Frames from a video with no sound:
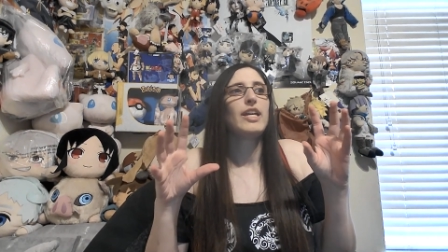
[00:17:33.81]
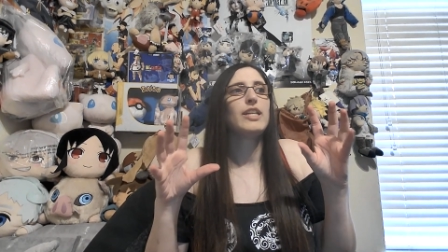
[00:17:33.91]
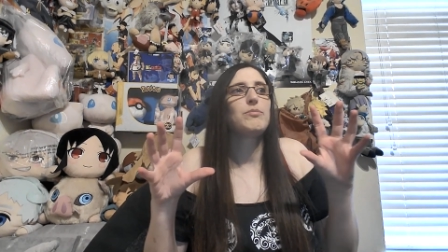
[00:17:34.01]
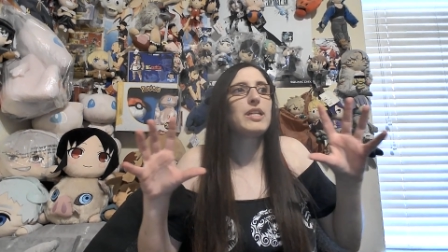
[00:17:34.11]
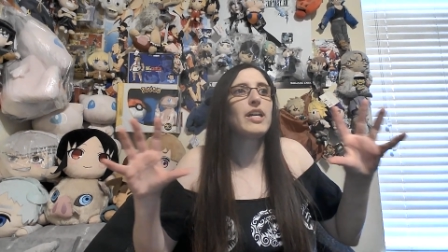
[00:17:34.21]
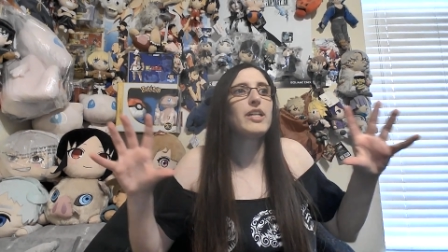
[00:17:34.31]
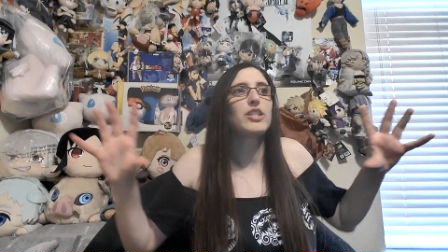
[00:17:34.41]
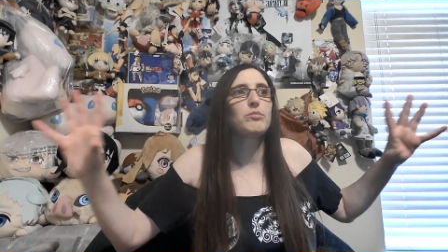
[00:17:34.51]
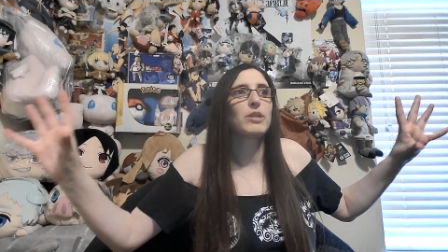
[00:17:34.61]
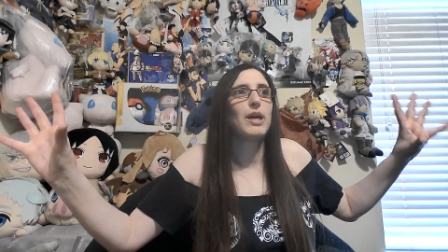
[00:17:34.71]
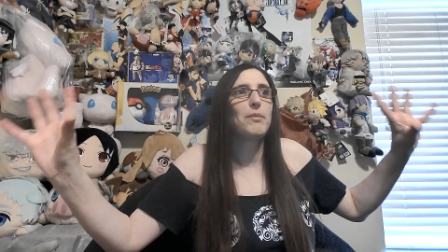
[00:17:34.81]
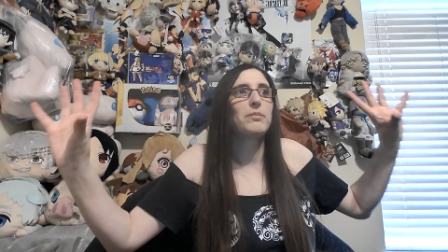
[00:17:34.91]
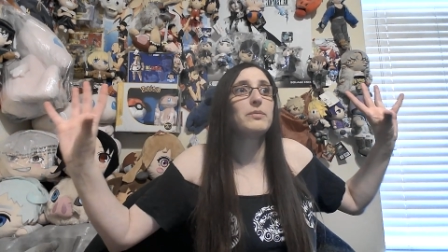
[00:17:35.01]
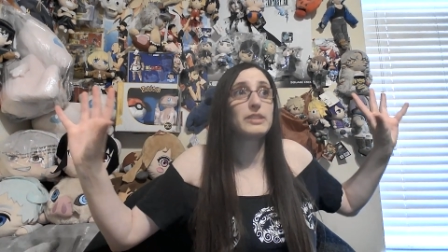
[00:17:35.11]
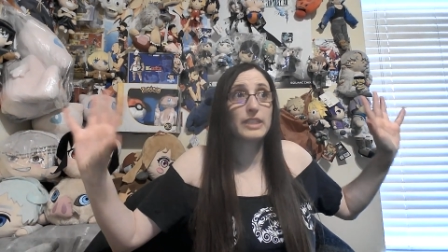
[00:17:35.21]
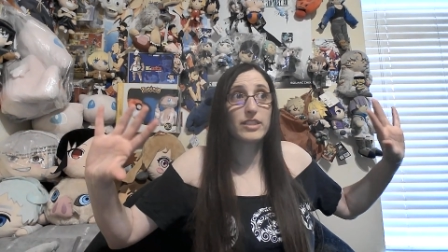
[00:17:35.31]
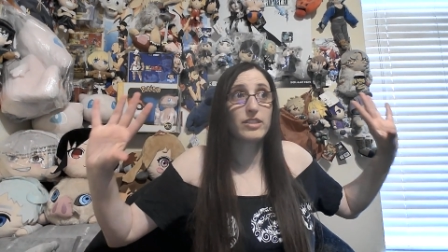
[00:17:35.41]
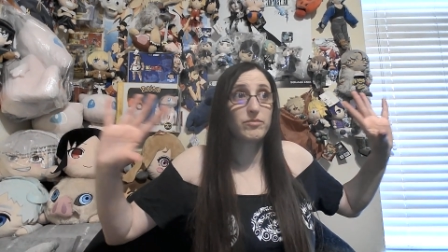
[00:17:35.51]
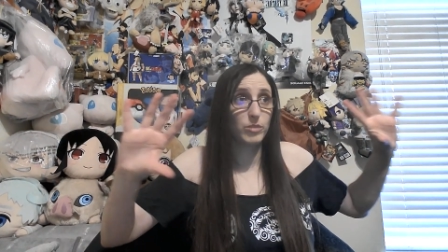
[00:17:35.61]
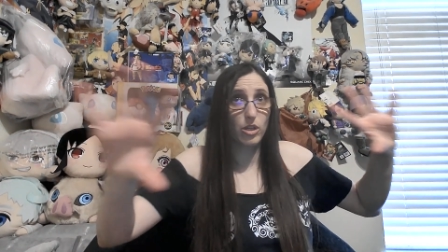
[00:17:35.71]
is because they're probably,
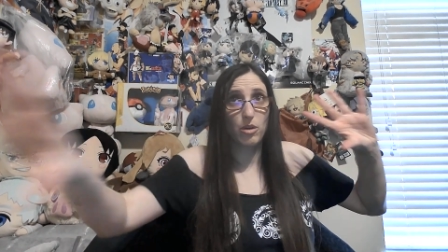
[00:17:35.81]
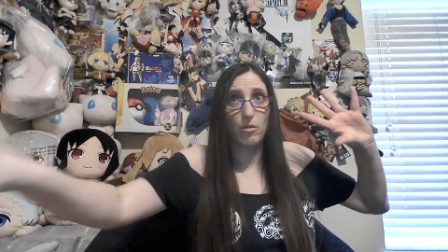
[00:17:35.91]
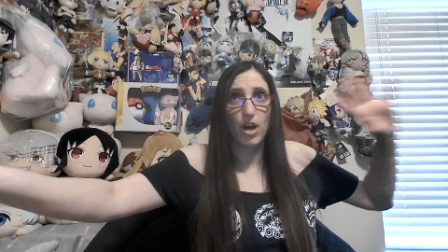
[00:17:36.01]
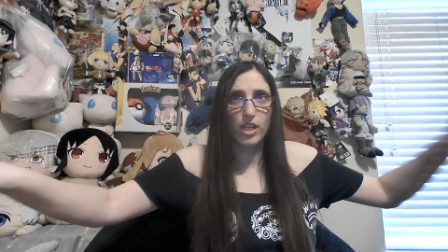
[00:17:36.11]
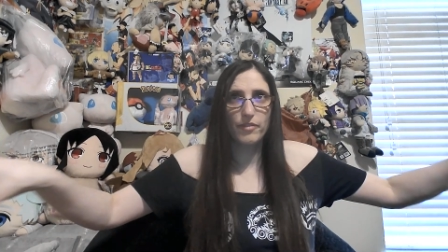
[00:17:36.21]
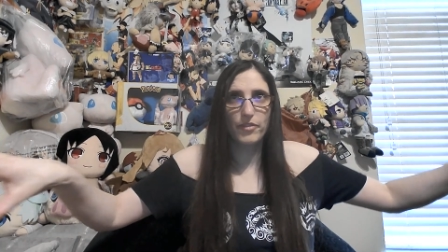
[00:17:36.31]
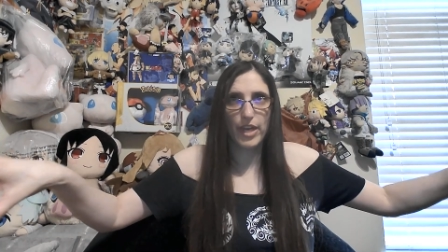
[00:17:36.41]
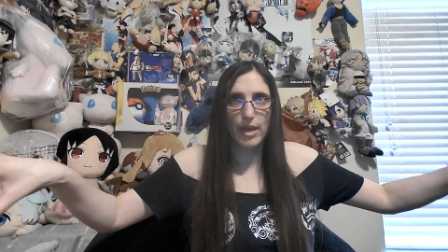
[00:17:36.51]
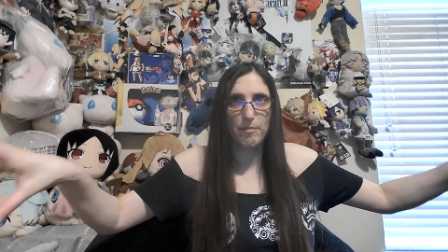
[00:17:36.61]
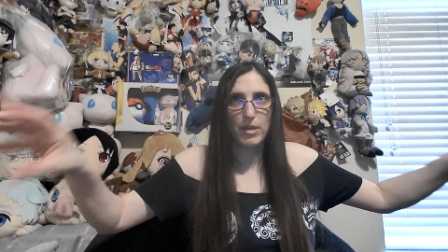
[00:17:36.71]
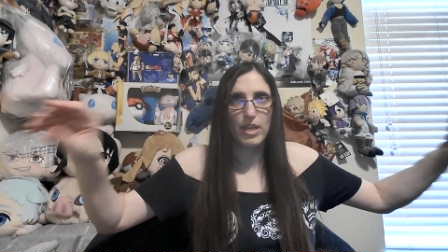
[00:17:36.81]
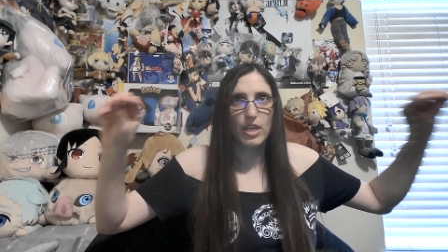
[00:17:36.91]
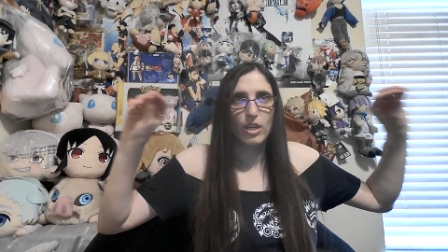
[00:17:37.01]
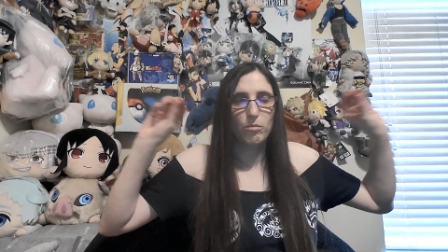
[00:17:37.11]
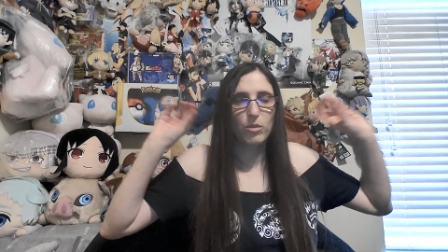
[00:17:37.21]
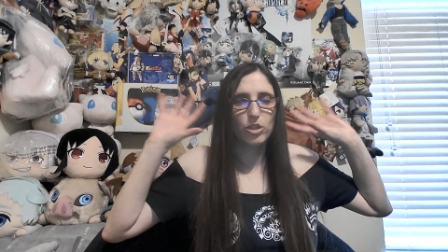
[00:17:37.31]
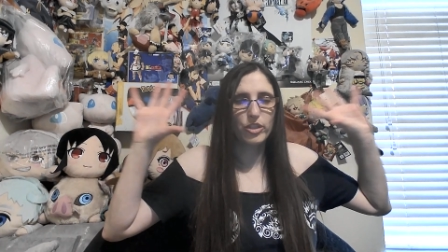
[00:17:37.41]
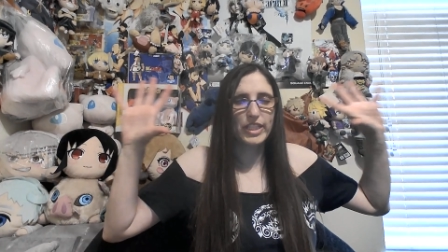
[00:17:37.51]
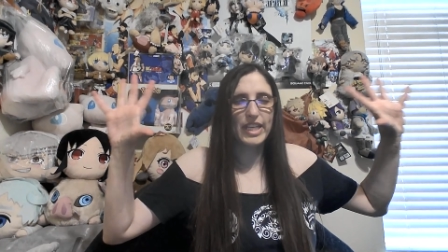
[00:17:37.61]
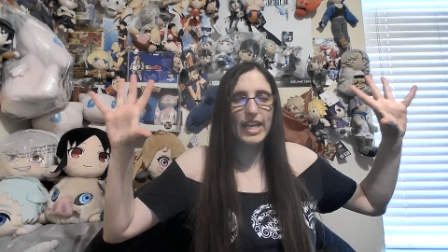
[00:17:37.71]
since, you know, all of them were
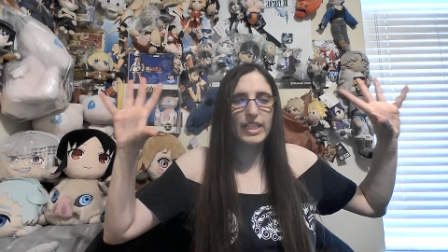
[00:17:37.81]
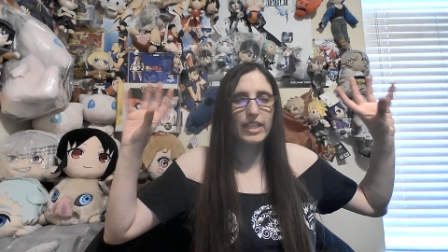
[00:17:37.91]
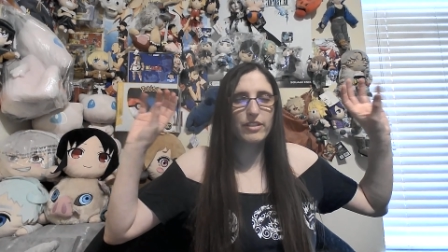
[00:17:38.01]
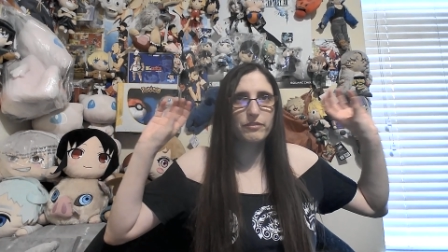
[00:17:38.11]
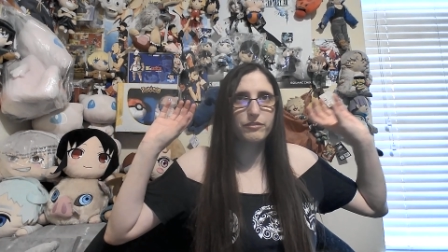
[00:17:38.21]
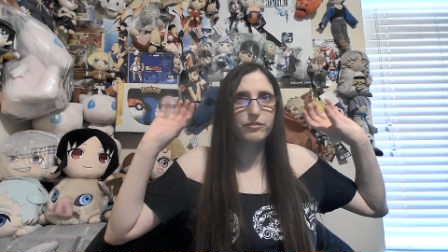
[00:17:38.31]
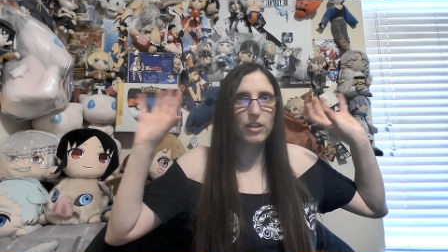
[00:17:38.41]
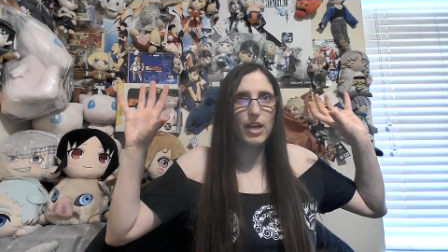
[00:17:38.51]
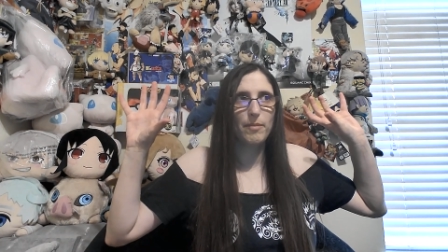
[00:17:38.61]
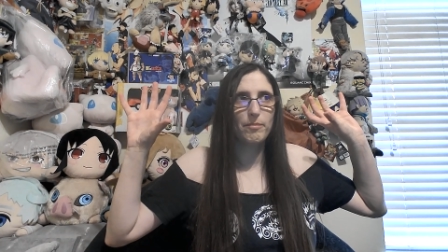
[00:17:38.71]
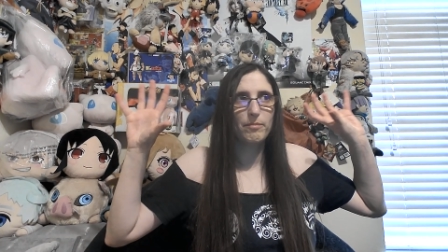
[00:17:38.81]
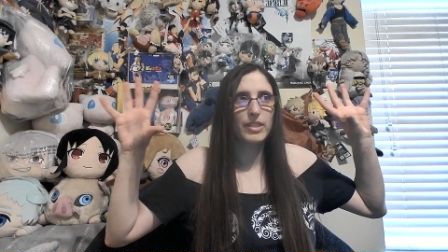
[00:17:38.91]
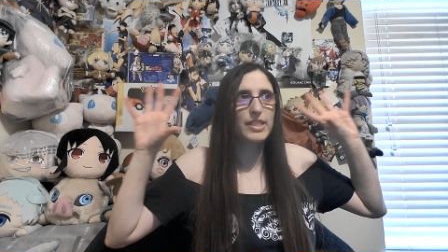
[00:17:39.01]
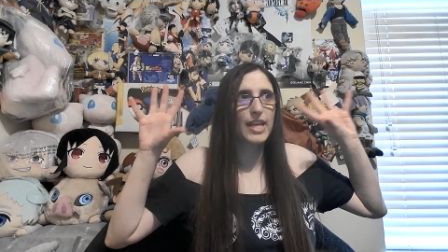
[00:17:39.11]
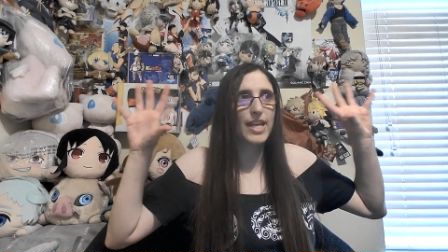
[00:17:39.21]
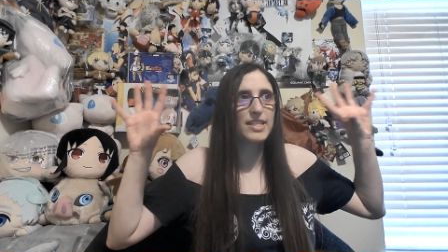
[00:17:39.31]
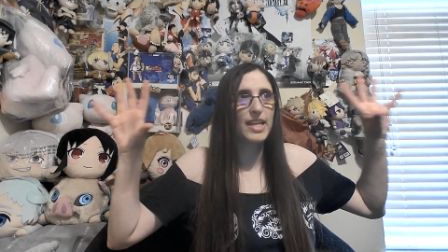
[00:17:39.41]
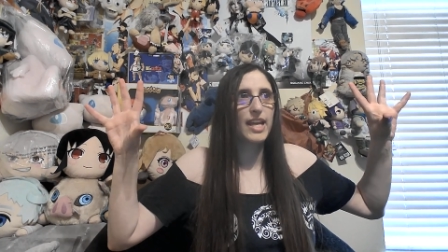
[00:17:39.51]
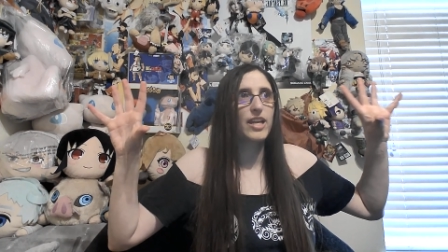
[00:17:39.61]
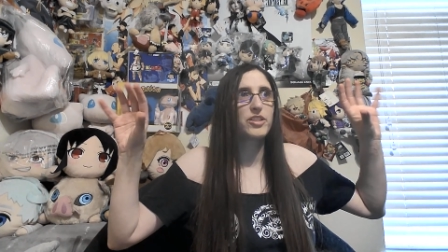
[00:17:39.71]
created from the Ten
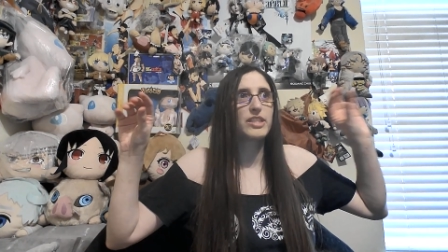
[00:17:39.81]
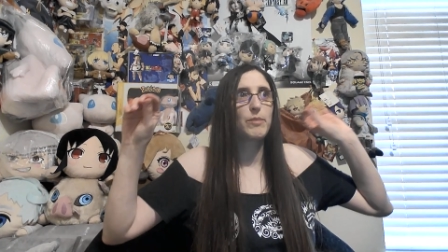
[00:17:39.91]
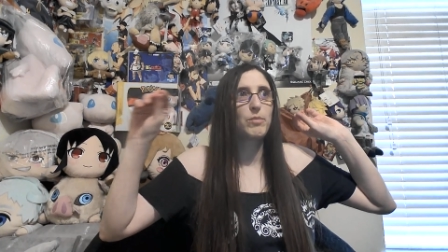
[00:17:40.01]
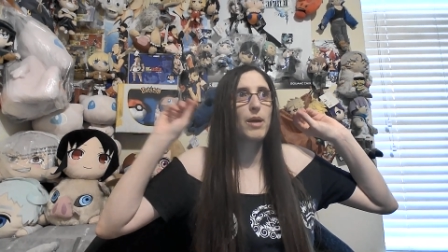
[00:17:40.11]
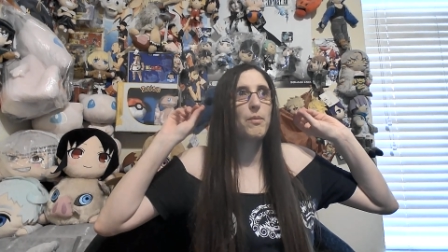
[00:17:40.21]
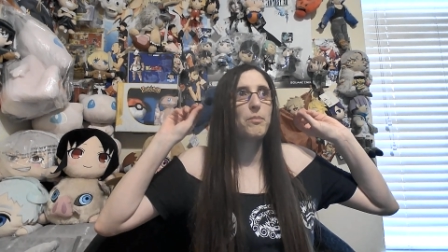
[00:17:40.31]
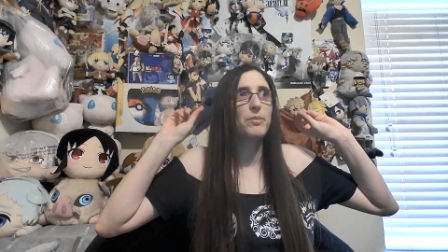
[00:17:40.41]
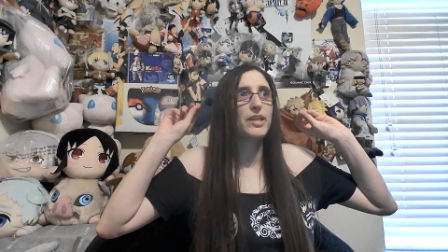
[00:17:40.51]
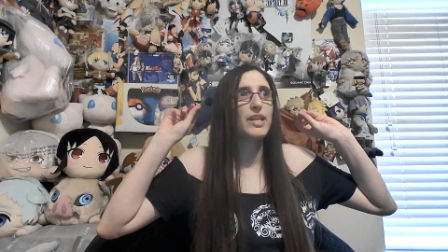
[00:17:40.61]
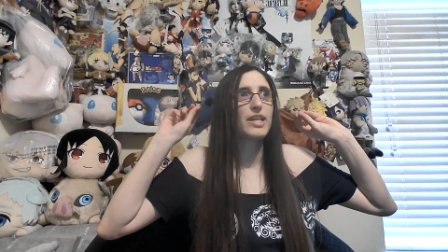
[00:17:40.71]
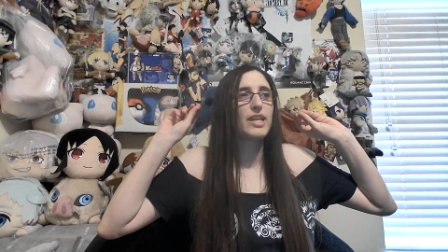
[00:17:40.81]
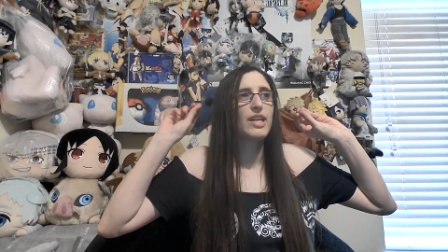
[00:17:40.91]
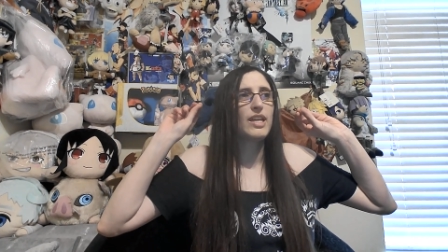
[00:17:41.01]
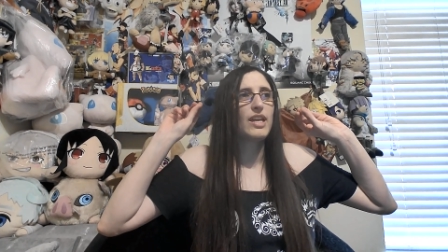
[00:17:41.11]
Tails, they probably